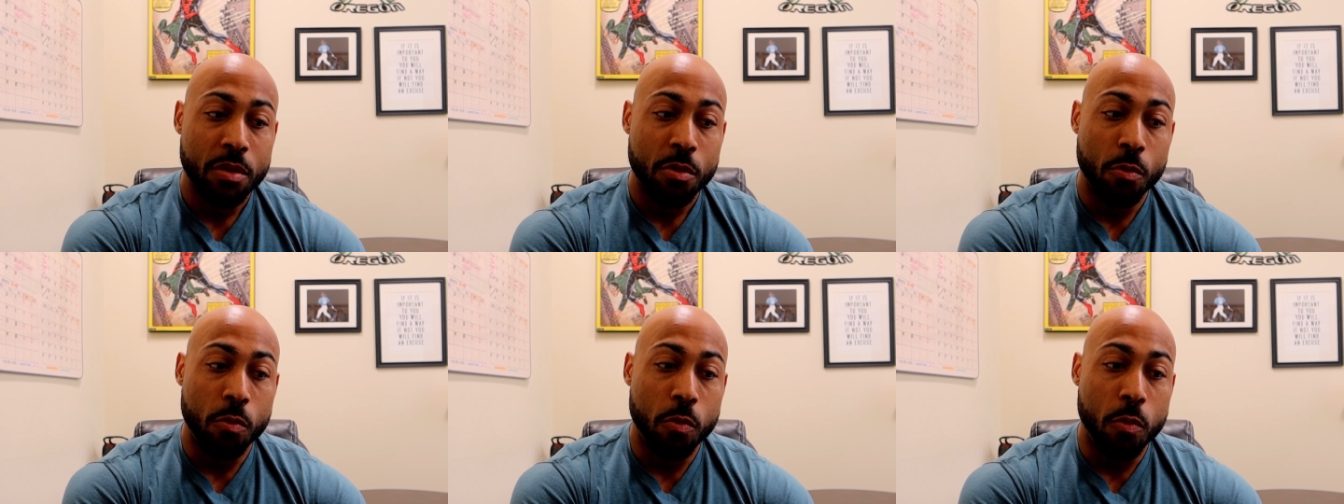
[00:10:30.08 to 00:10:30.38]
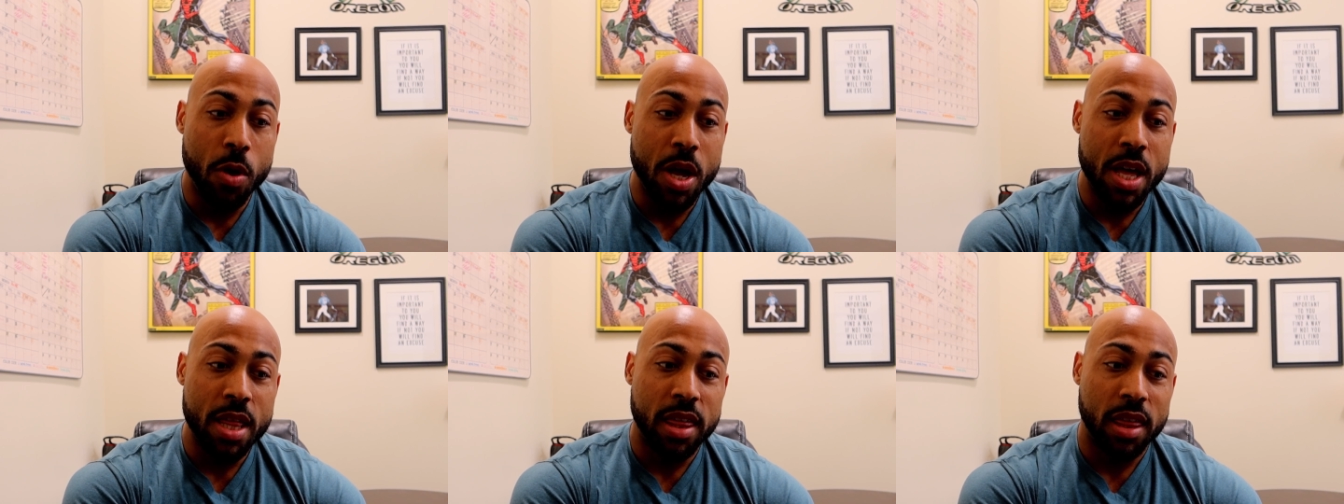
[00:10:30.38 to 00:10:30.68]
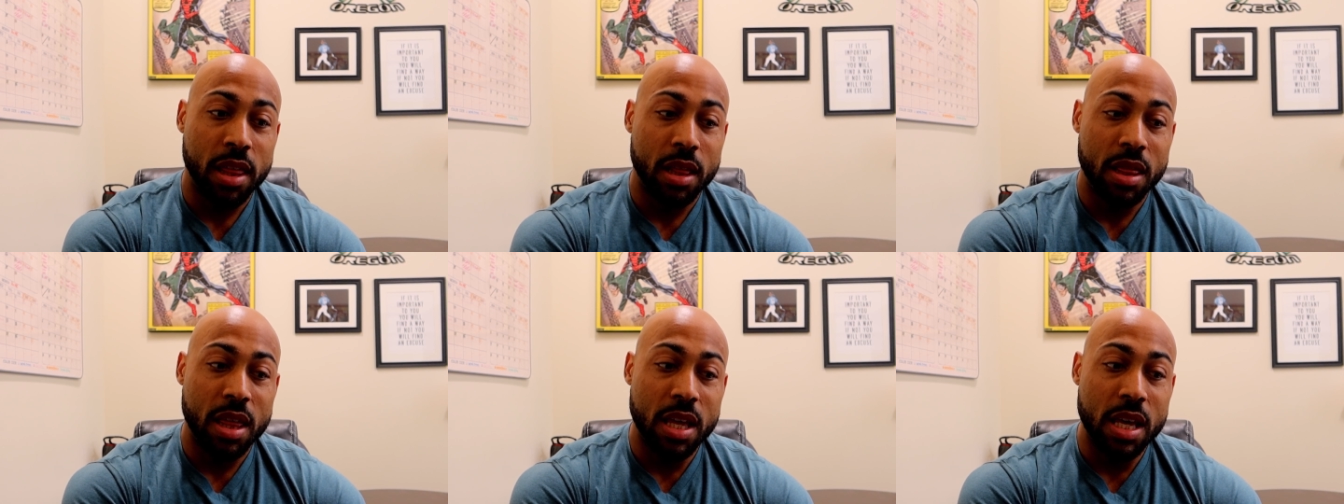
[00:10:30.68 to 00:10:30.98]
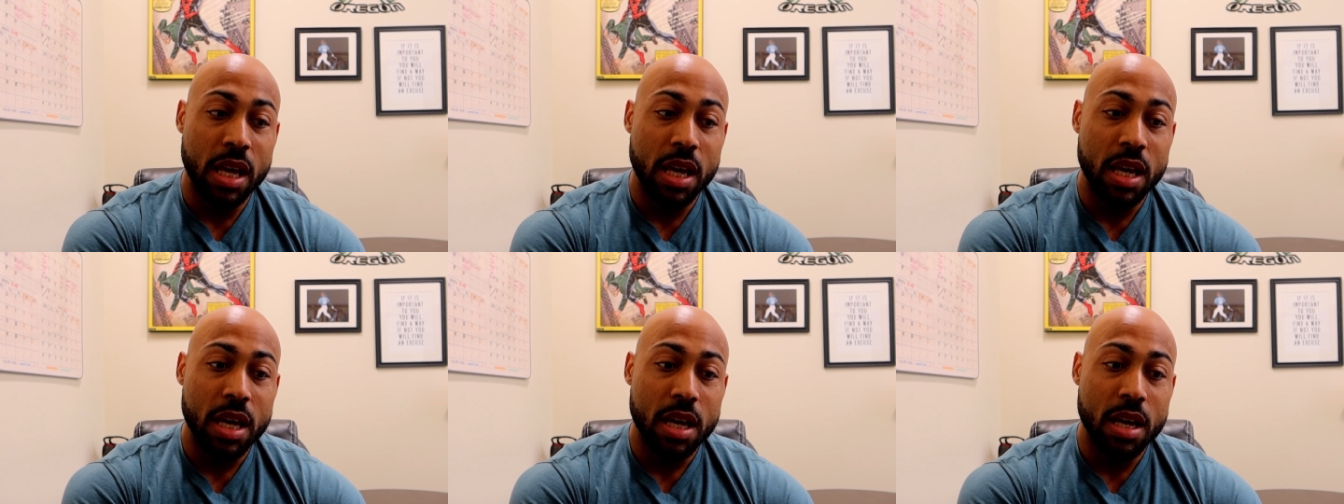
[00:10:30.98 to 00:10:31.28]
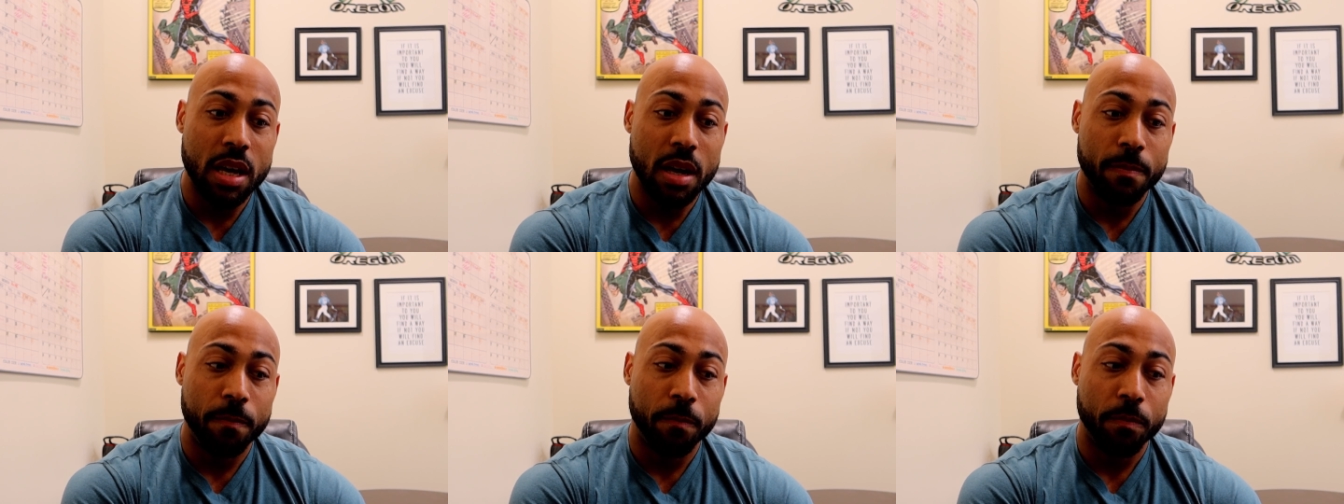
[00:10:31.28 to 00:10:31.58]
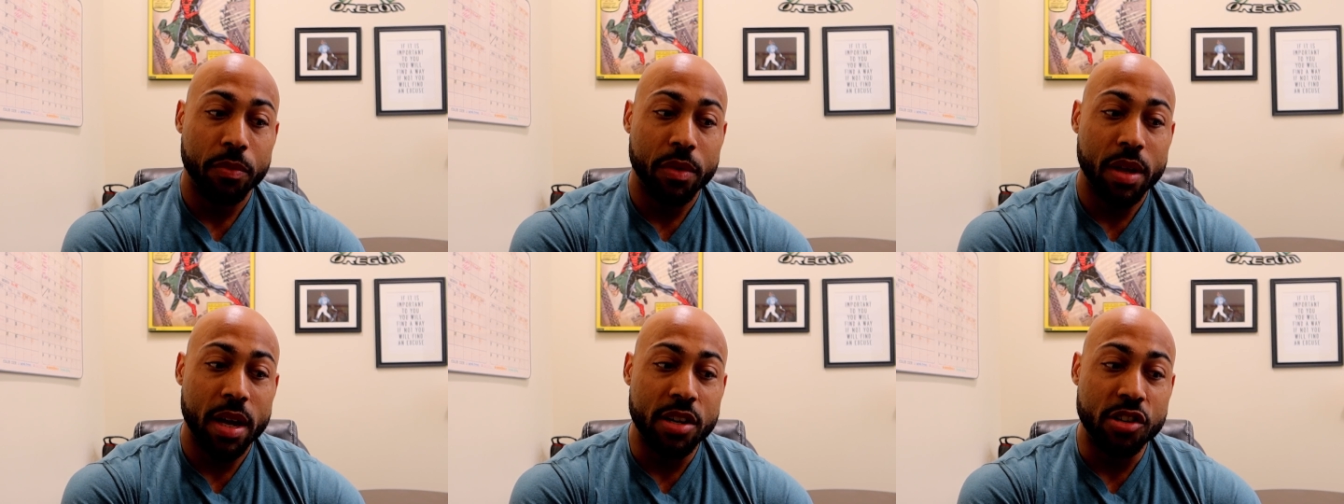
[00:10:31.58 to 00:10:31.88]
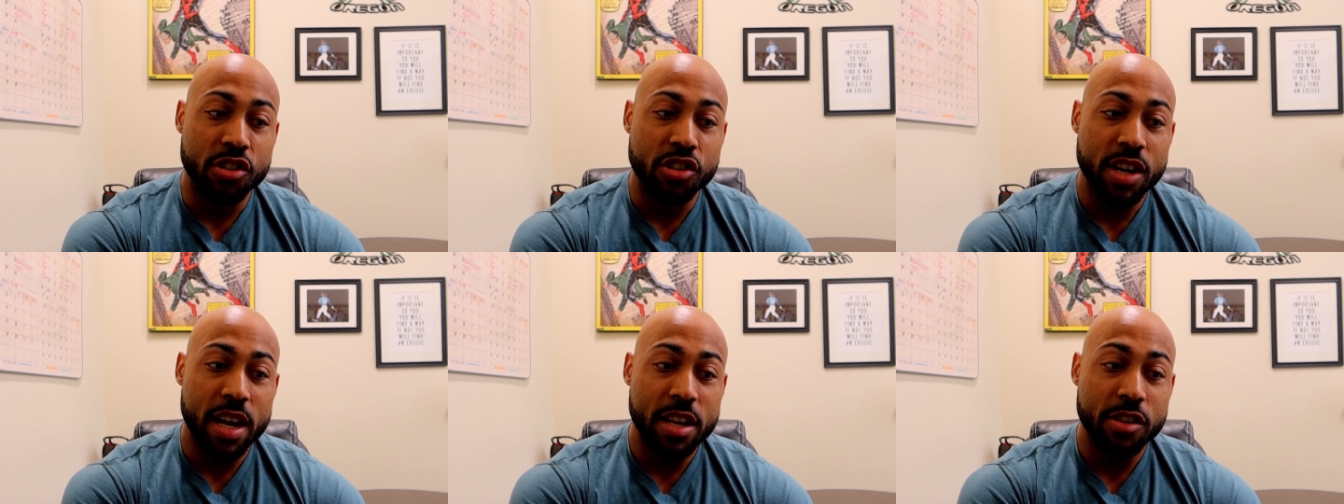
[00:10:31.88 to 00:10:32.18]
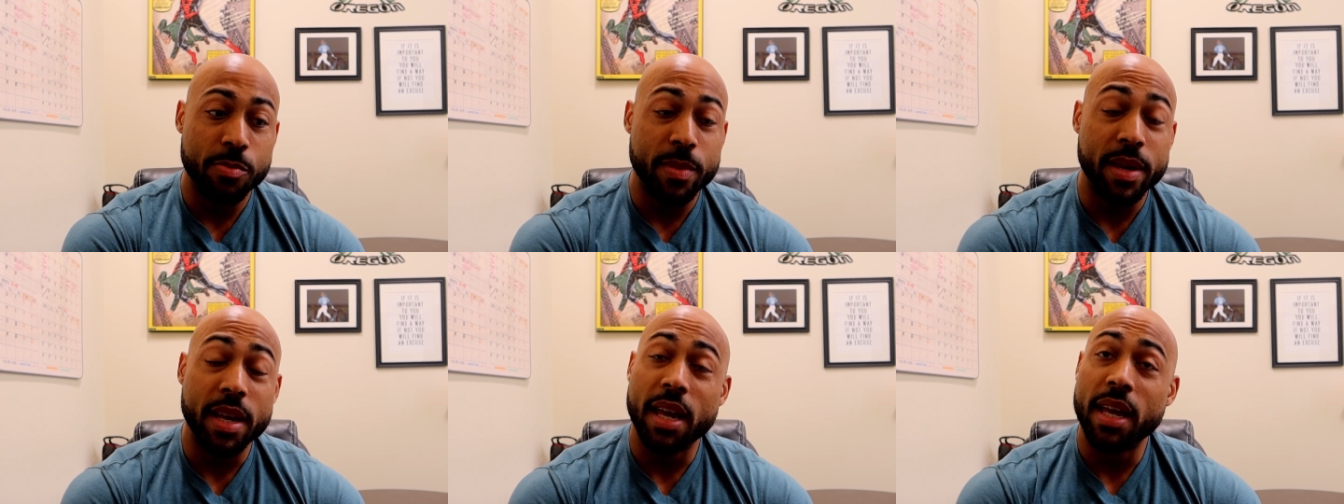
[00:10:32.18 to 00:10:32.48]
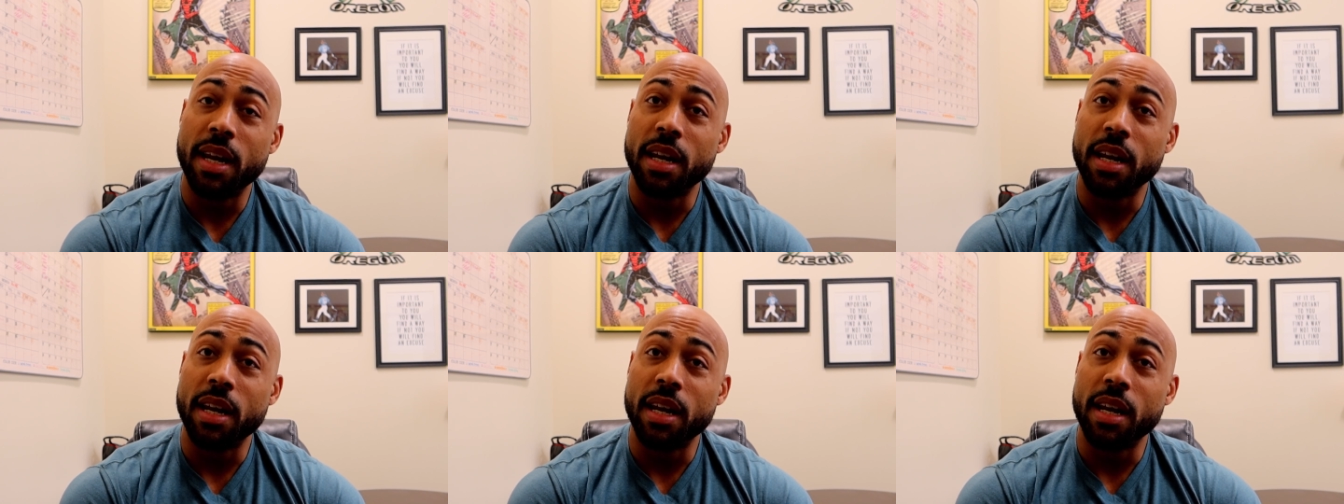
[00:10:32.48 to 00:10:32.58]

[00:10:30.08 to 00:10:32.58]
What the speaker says: with the adjustment,